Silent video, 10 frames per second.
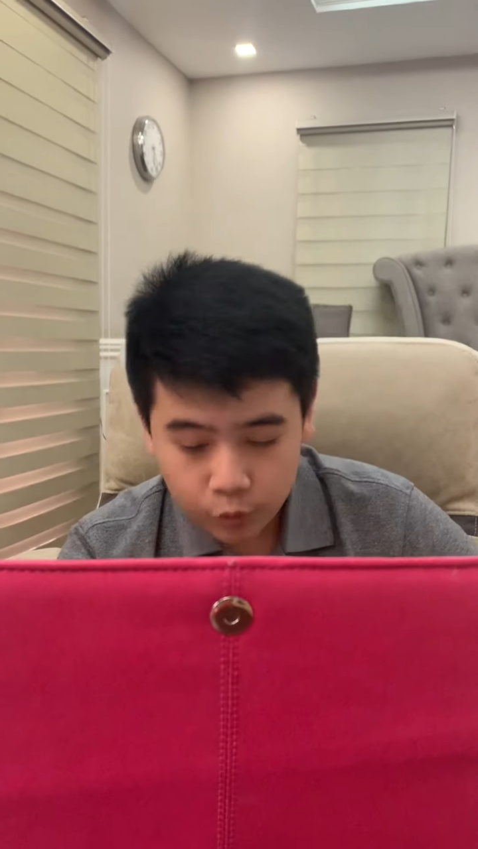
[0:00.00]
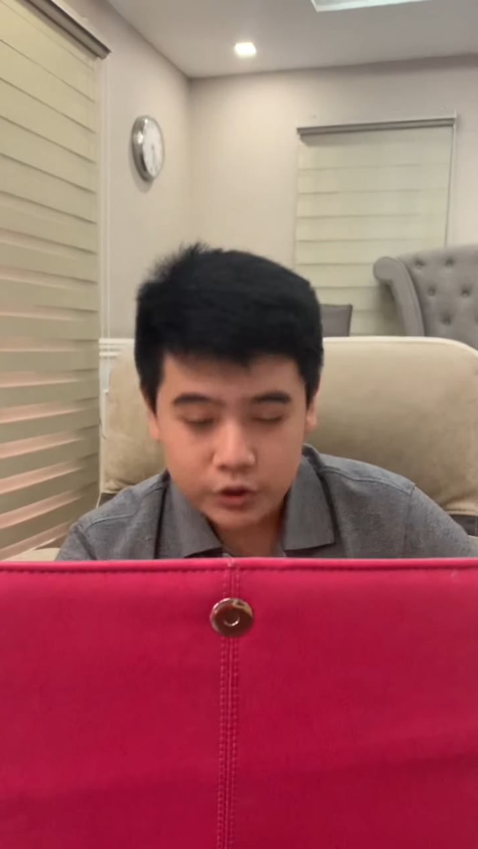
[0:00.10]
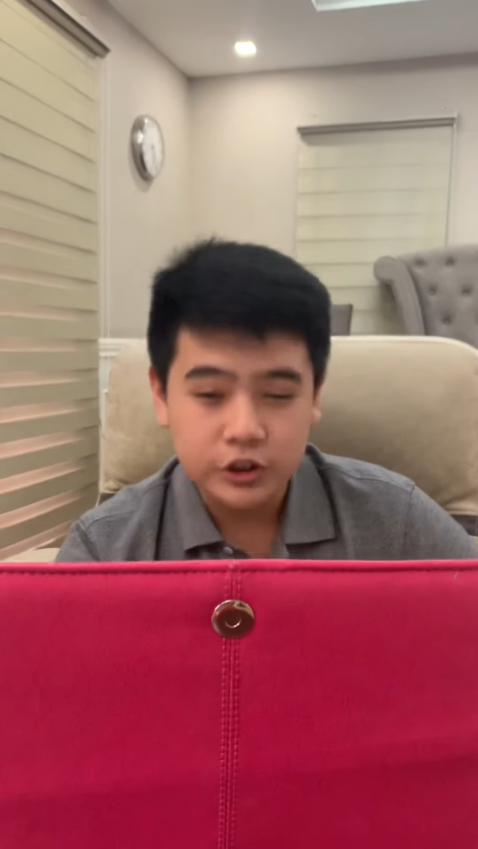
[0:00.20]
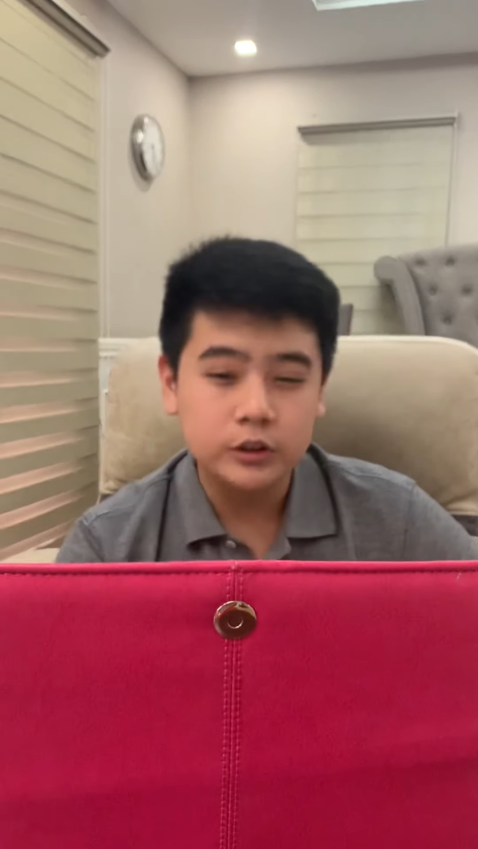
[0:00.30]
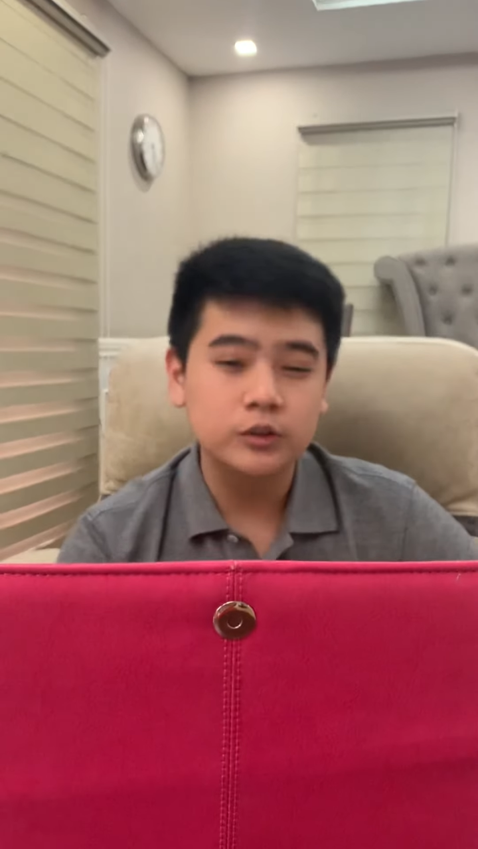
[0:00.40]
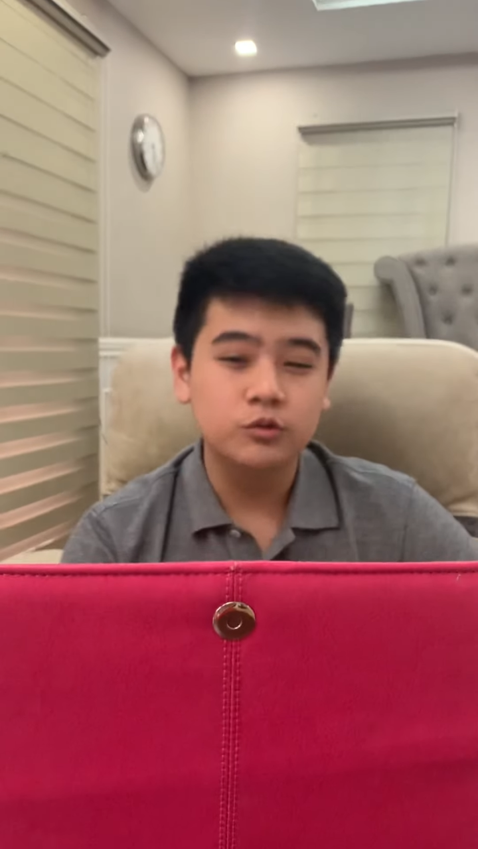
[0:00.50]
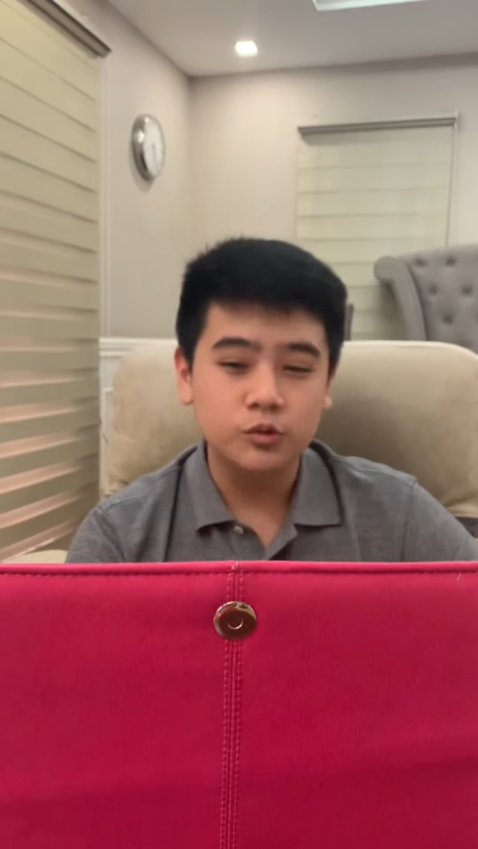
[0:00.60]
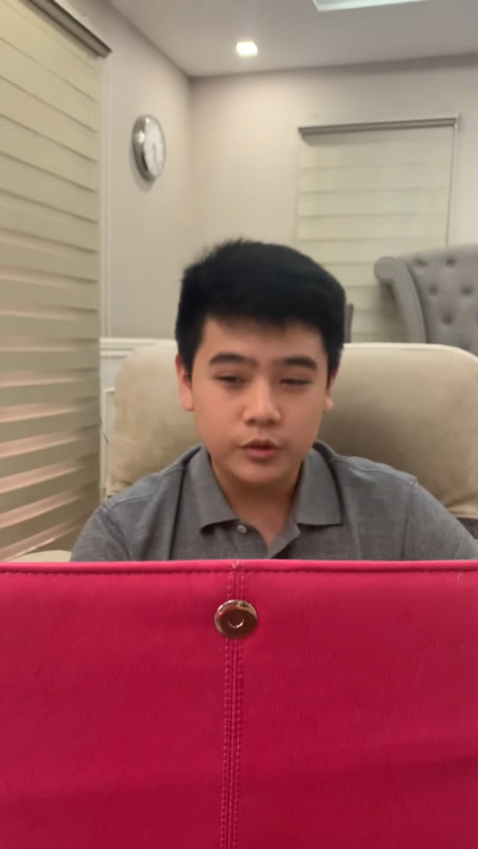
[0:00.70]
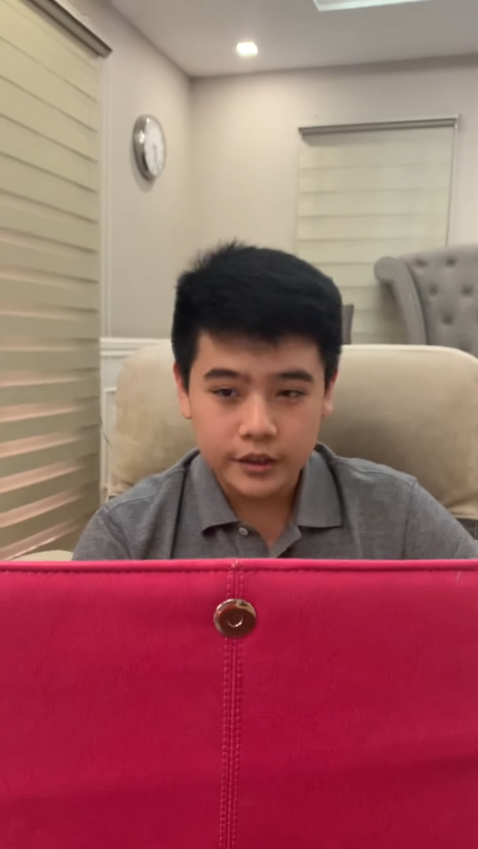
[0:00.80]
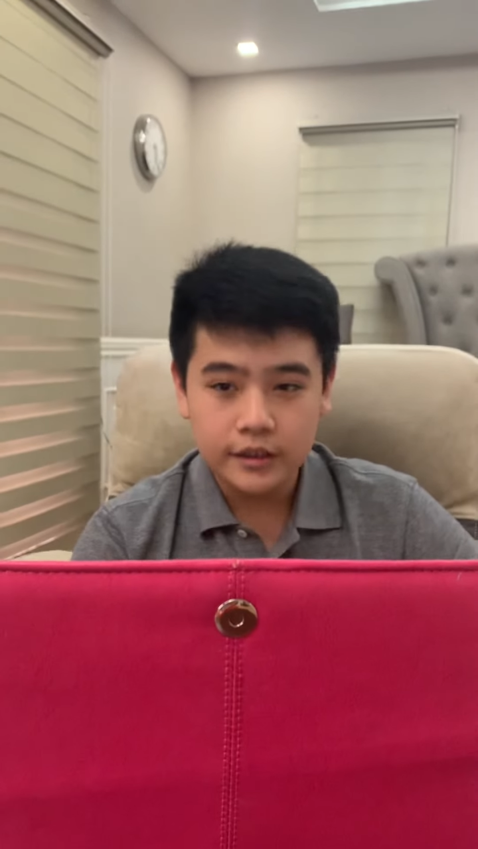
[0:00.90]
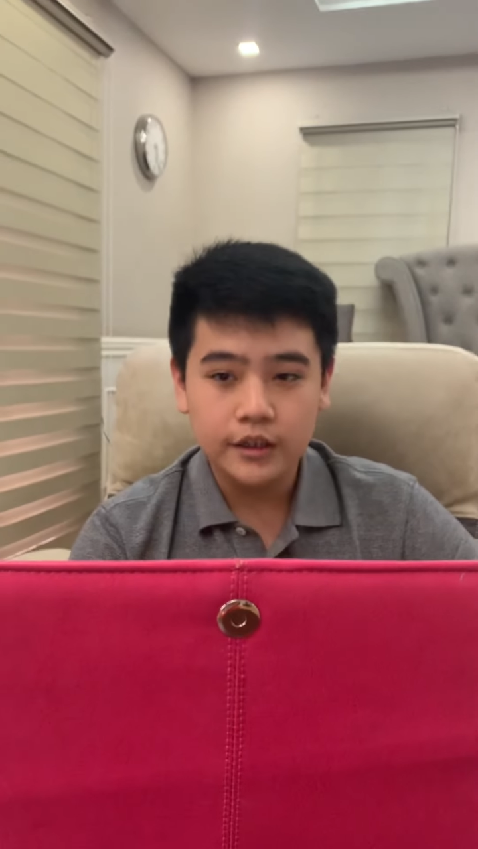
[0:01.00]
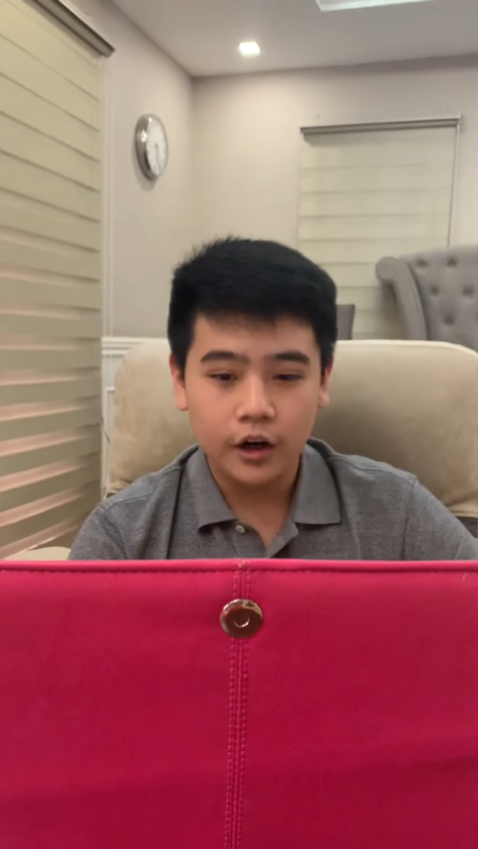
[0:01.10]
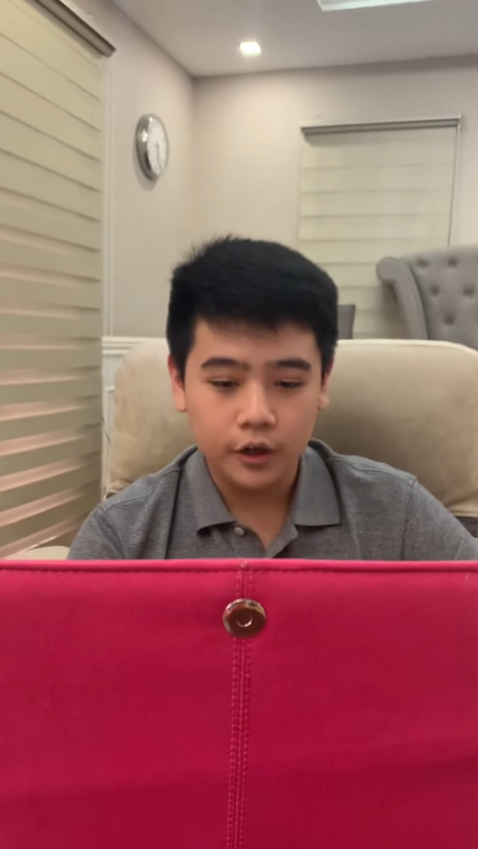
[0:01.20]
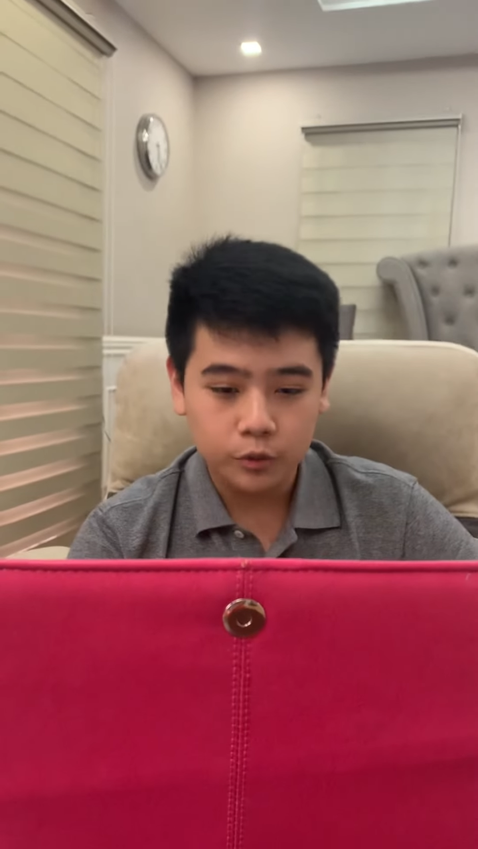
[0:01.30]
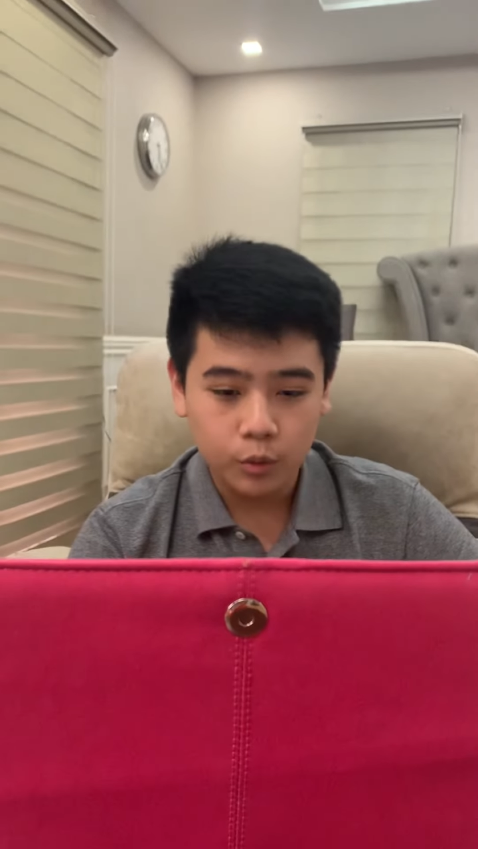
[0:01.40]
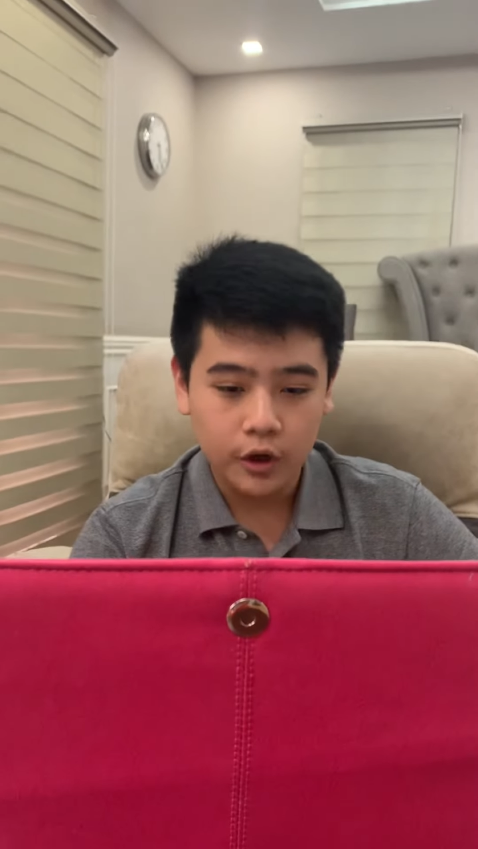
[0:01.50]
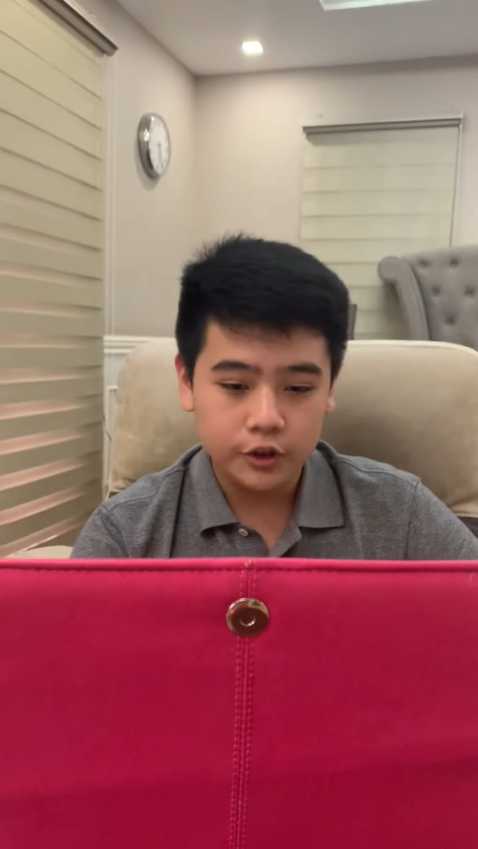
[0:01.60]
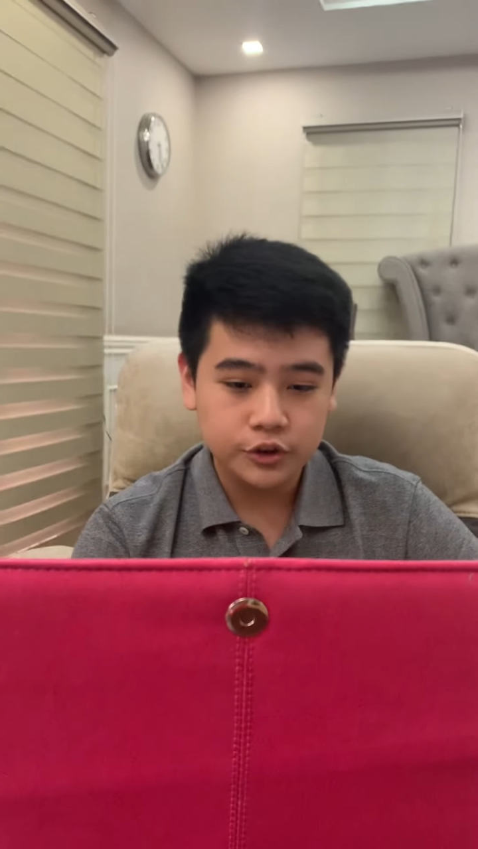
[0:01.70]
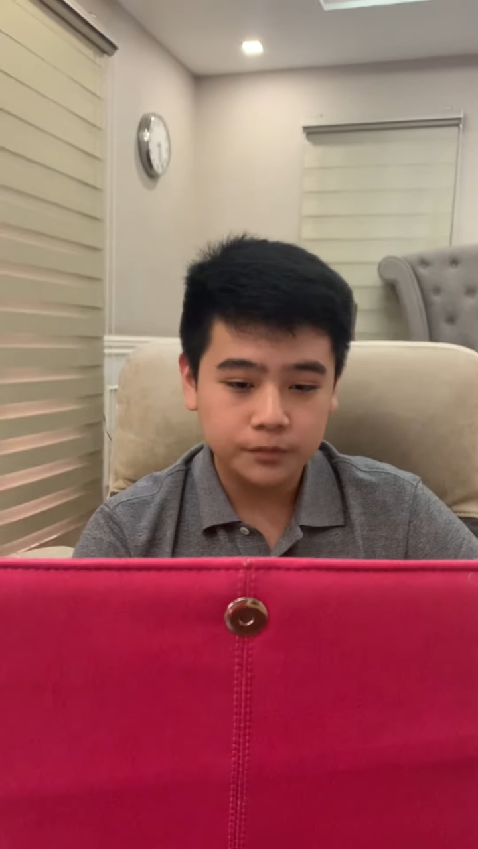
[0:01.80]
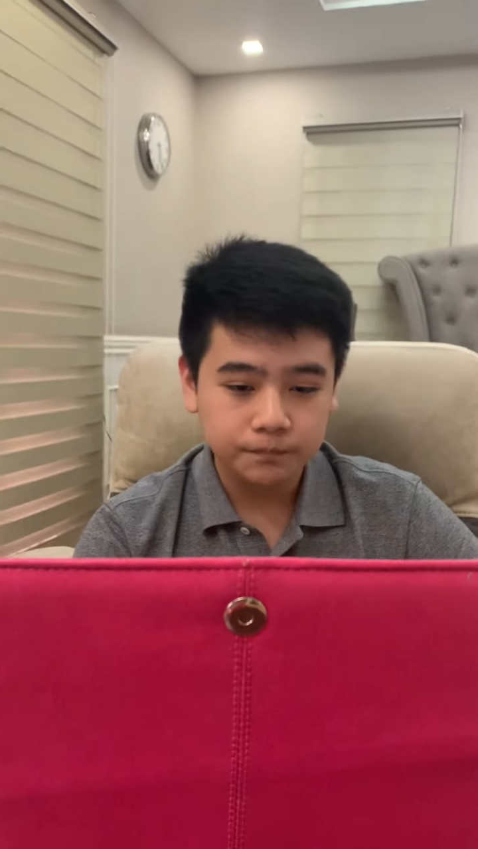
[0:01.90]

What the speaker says: which is really hard to wash.